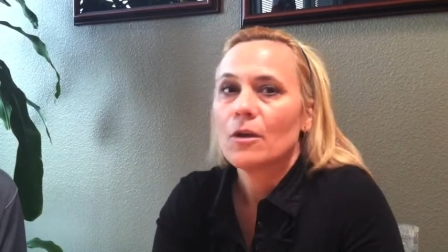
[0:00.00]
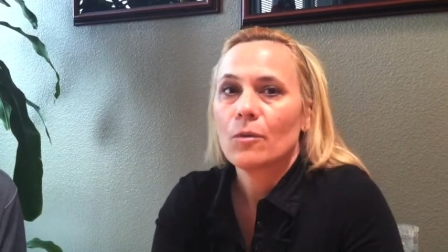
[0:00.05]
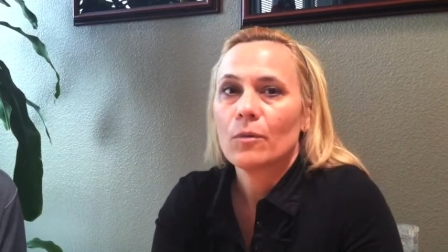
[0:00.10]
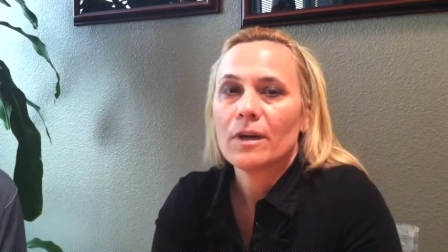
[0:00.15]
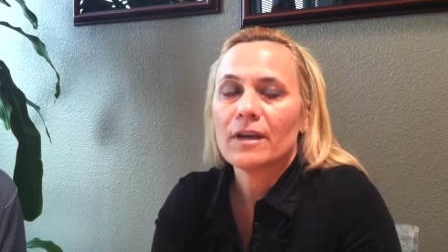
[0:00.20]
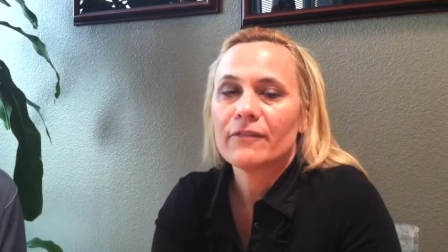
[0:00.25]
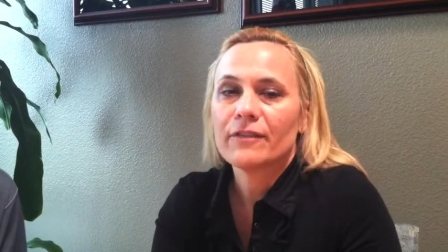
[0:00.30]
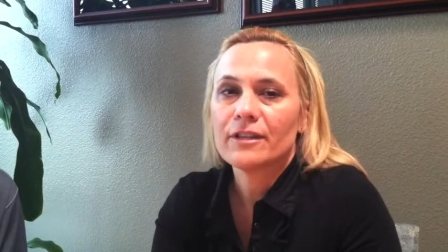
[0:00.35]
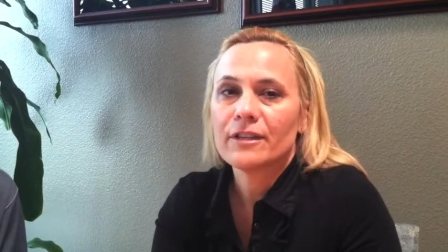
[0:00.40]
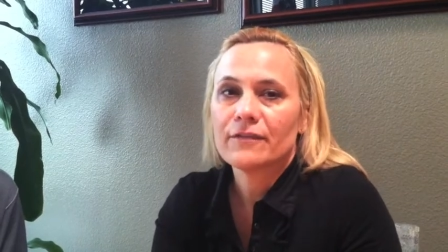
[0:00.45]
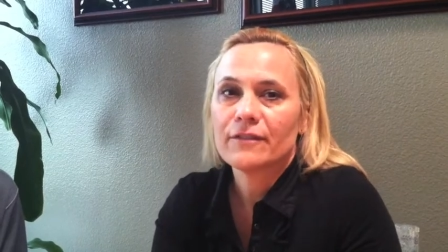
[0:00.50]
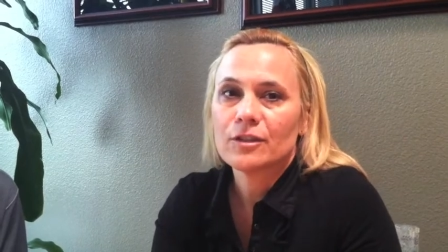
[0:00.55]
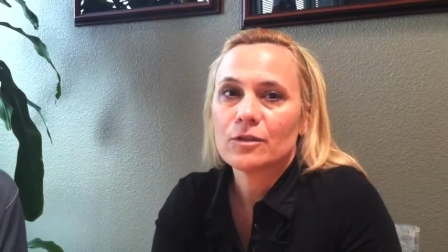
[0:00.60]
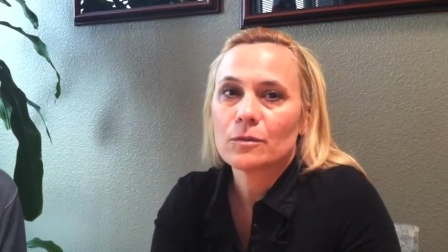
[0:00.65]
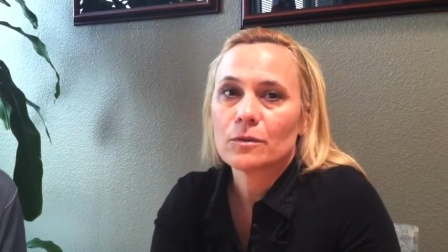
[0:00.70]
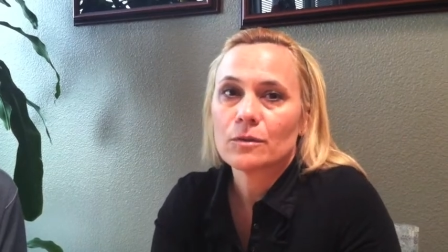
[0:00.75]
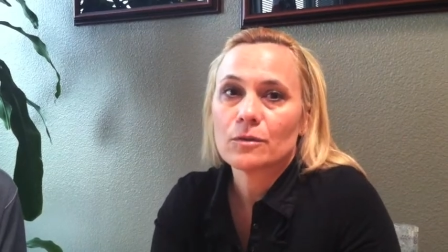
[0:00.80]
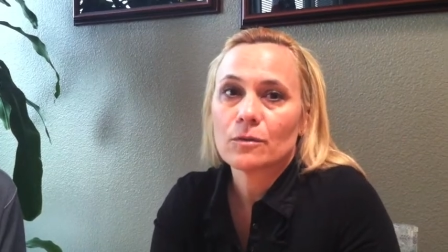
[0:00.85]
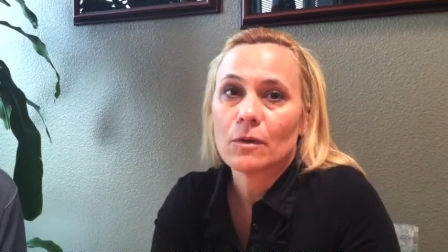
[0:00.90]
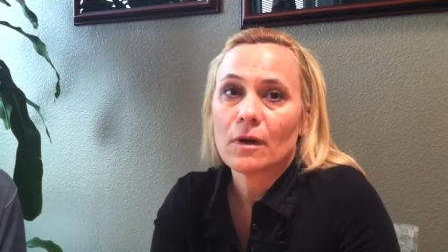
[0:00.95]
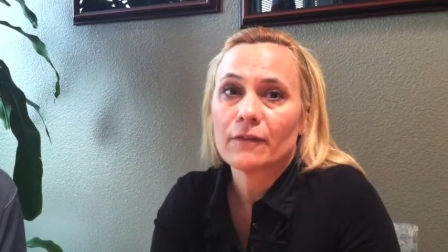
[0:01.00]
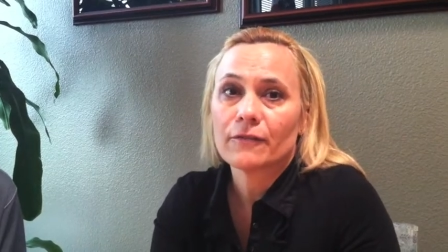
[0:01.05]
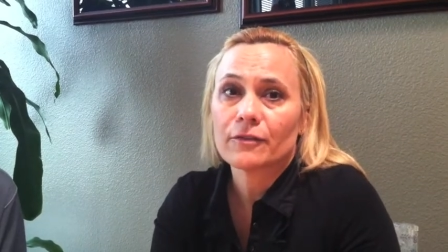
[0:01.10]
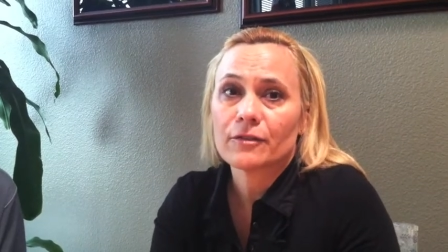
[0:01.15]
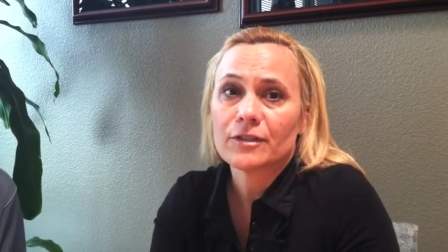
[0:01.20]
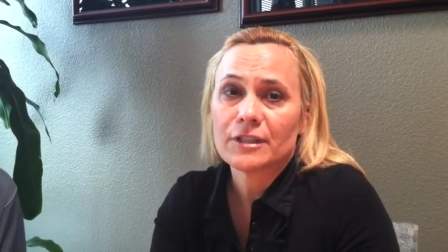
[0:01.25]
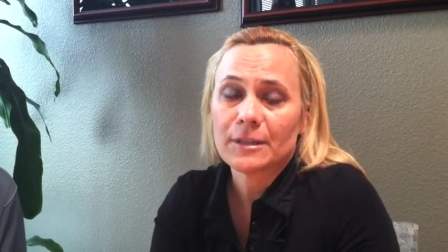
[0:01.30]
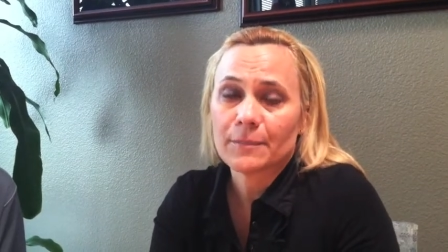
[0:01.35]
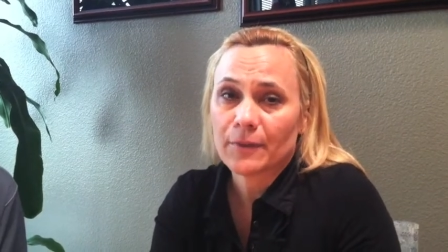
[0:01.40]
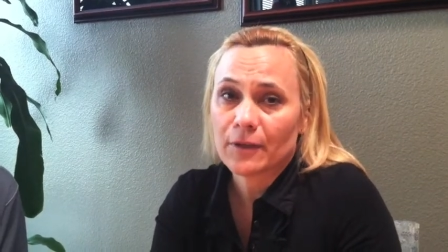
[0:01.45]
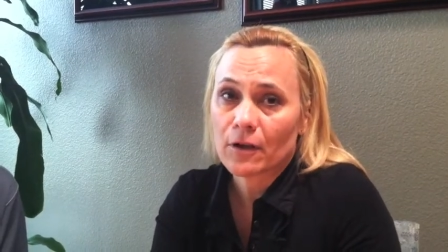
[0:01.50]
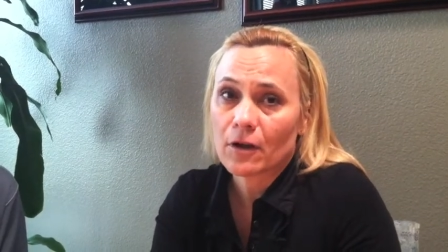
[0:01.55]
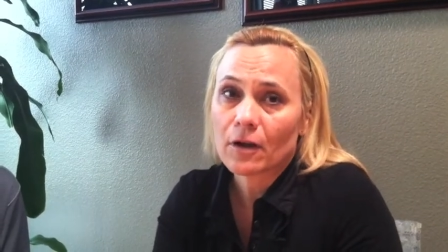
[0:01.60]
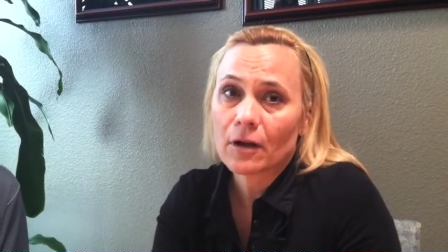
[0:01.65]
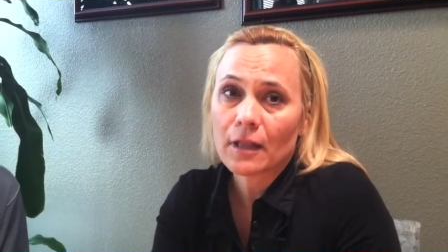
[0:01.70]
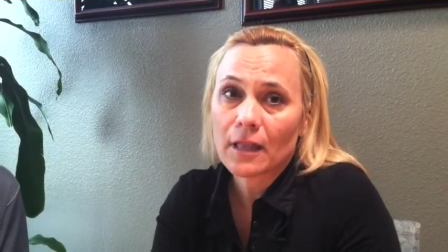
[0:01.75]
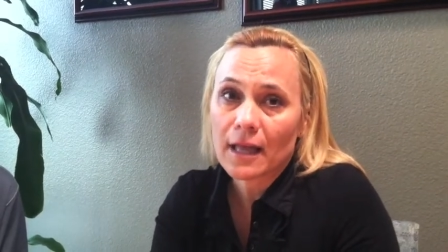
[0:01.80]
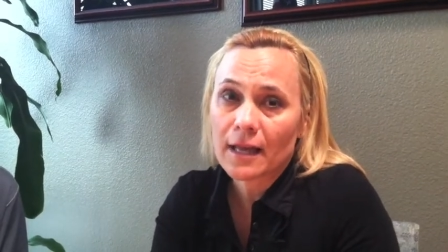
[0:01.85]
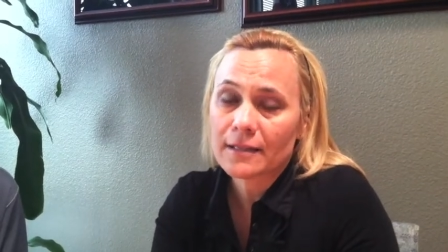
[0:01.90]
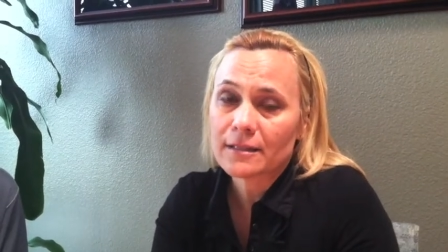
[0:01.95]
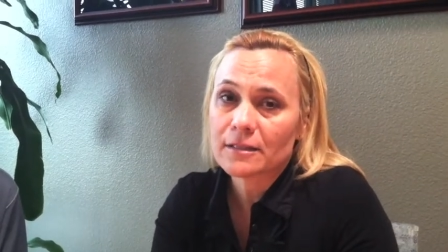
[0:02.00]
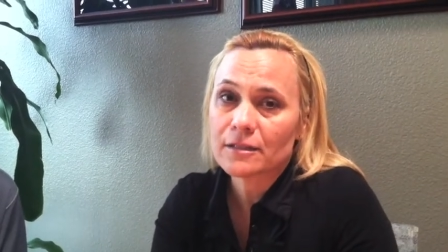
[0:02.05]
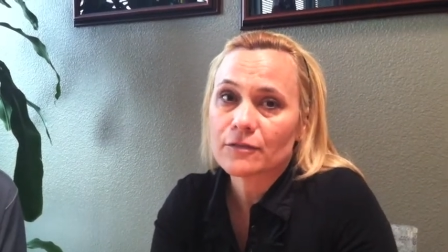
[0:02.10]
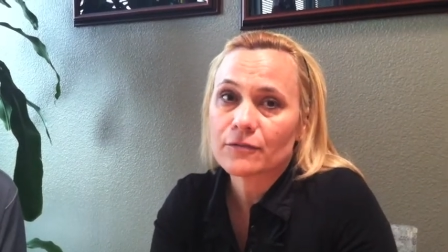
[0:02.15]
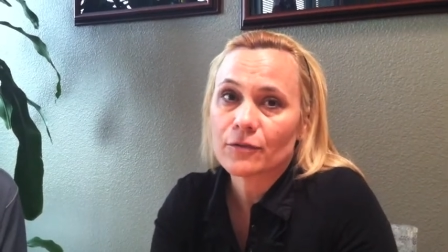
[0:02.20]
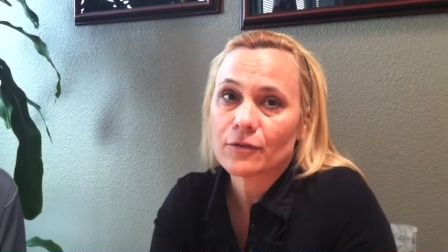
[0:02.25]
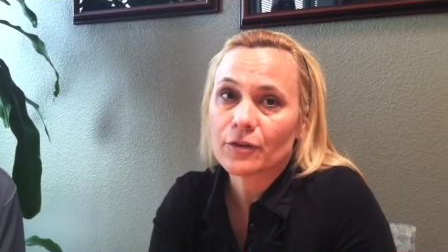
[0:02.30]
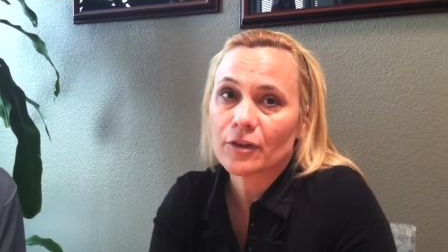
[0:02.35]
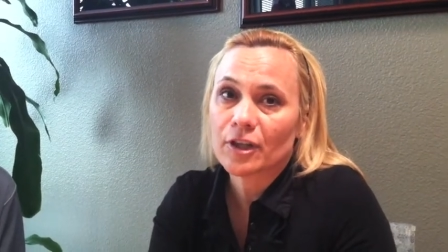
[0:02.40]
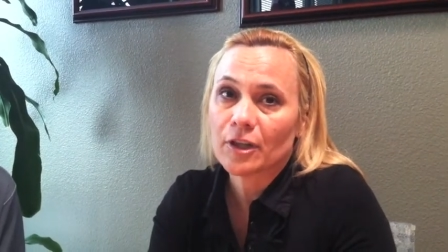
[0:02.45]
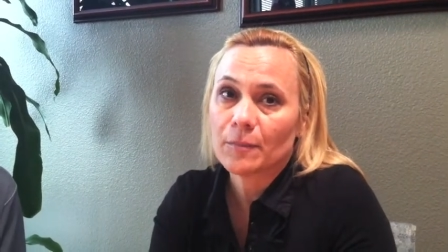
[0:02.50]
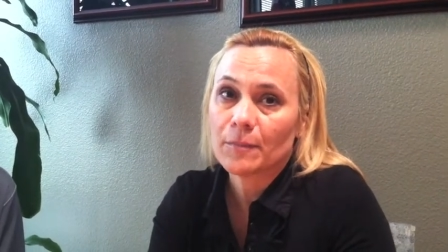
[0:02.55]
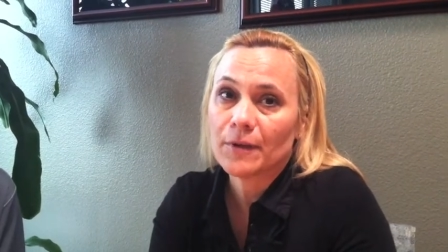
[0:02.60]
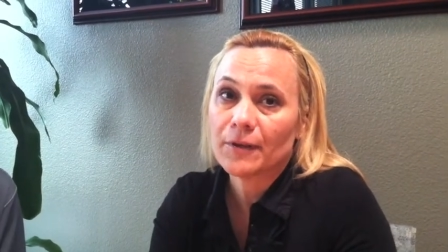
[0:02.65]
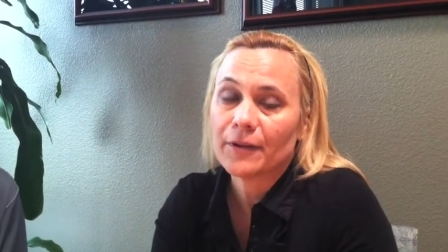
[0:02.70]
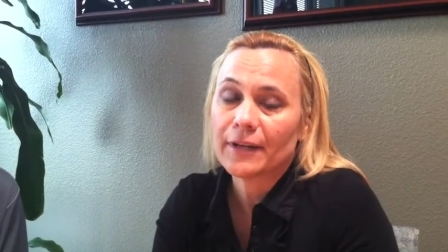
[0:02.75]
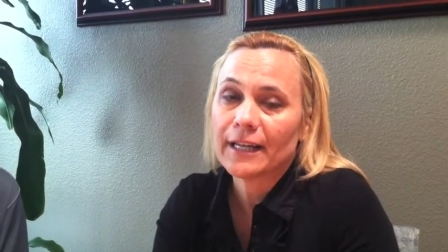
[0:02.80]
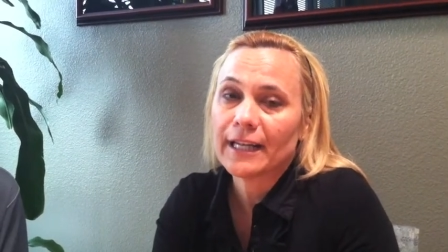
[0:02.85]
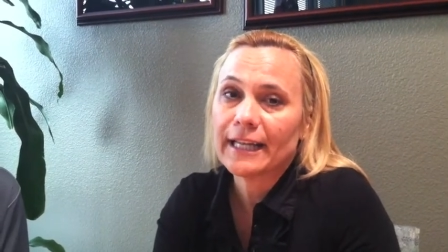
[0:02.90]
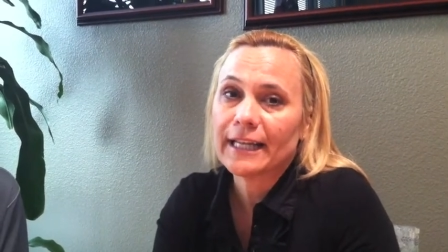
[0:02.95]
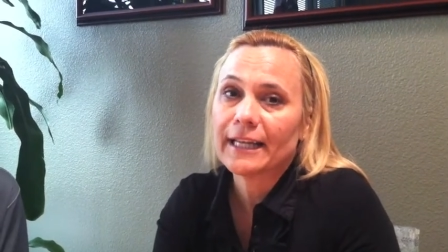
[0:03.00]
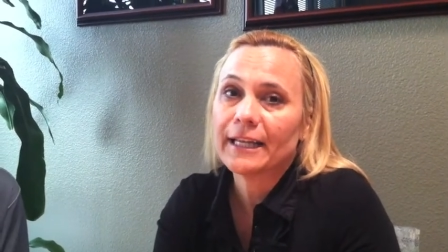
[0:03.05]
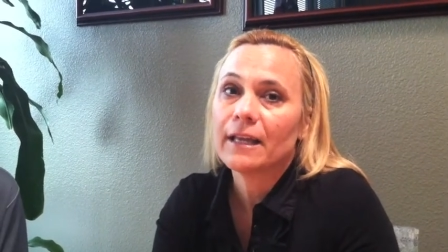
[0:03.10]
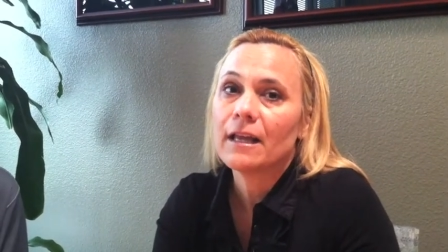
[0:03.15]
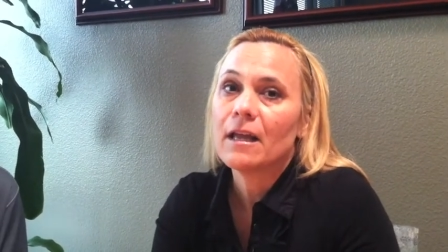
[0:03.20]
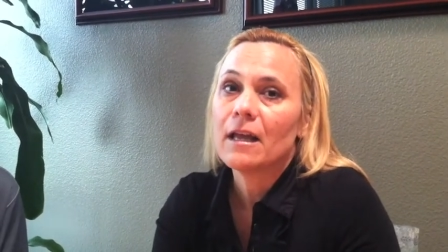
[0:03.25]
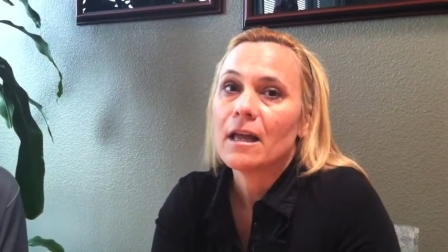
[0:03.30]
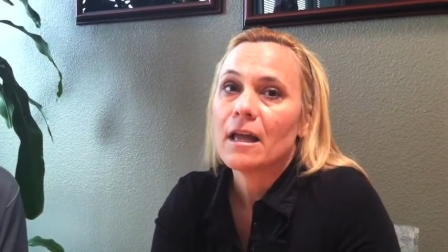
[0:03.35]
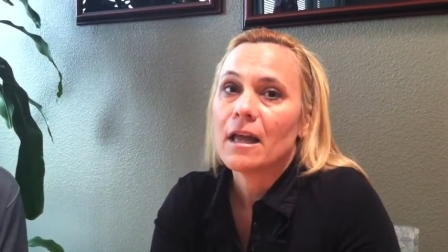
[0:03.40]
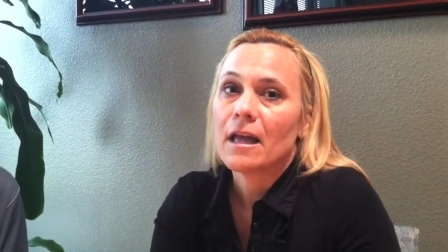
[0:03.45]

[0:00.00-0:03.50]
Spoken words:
We have individuals who offer CPR classes for the community,